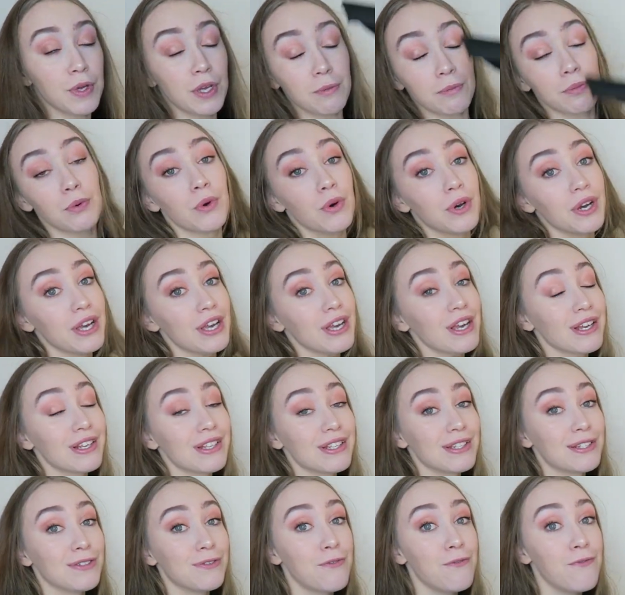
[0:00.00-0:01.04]
big boy
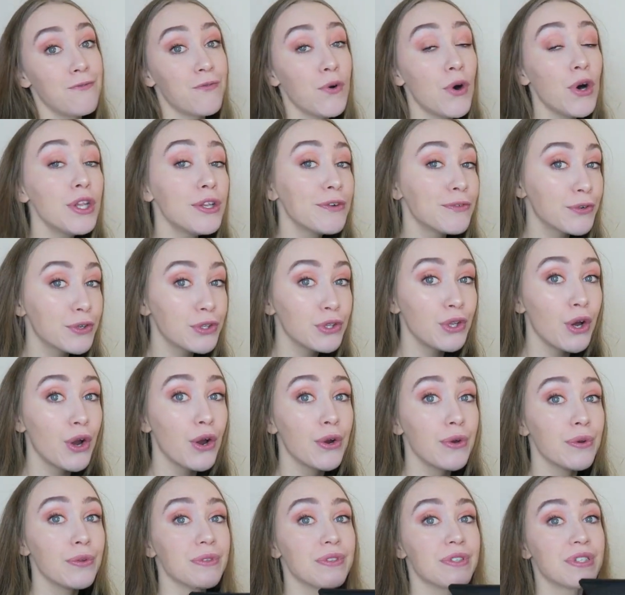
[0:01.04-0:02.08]
is full of
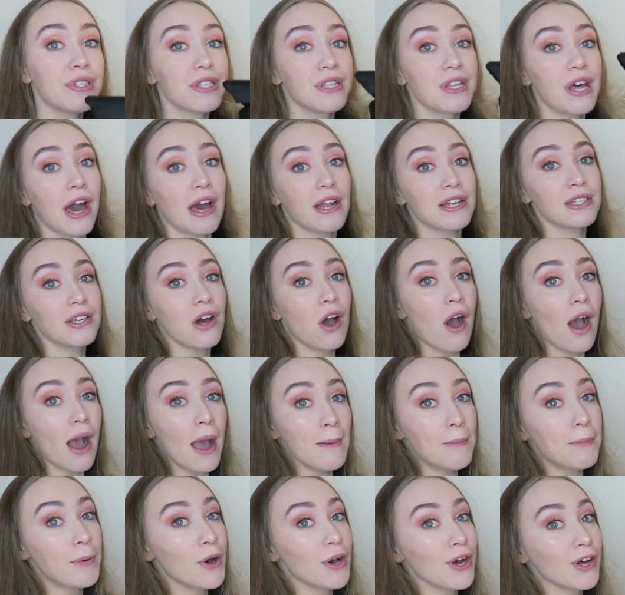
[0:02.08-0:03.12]
clothes that
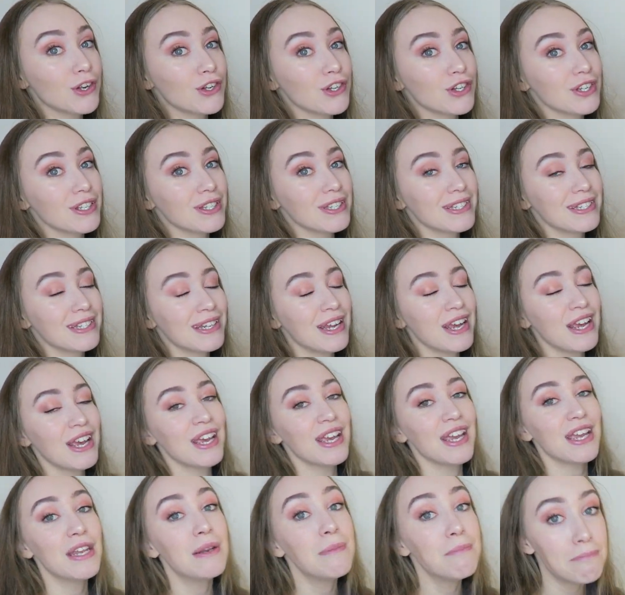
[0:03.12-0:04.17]
I purchased
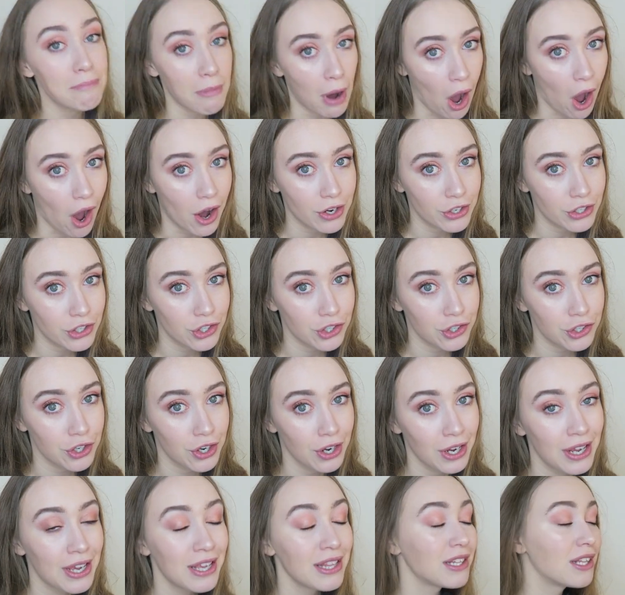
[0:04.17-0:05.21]
in March.
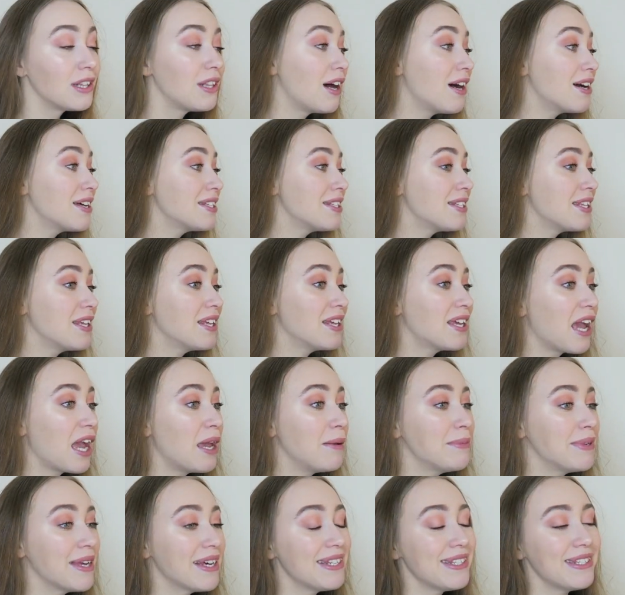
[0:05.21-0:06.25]
The last thing
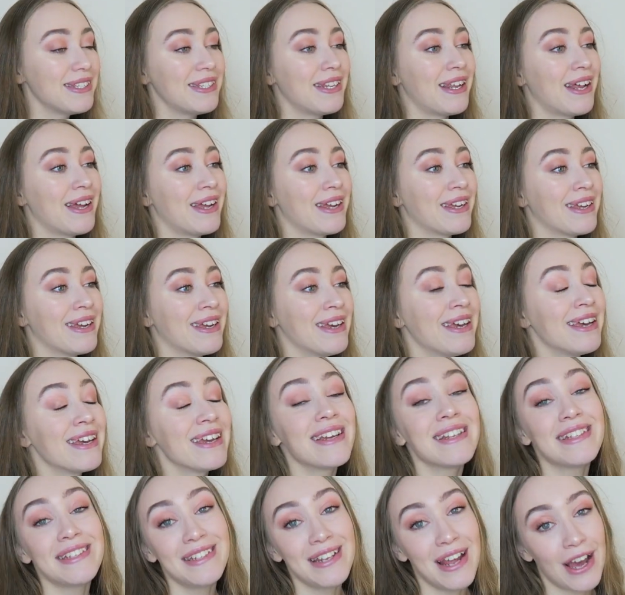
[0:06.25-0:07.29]
came yesterday.
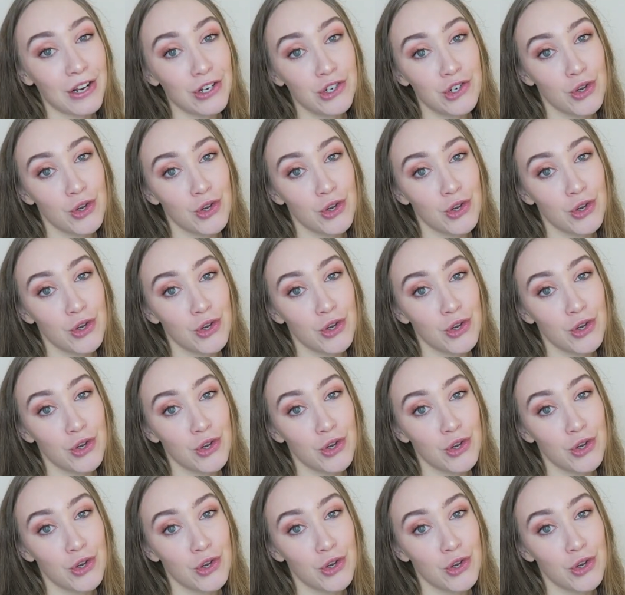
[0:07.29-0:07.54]
It's now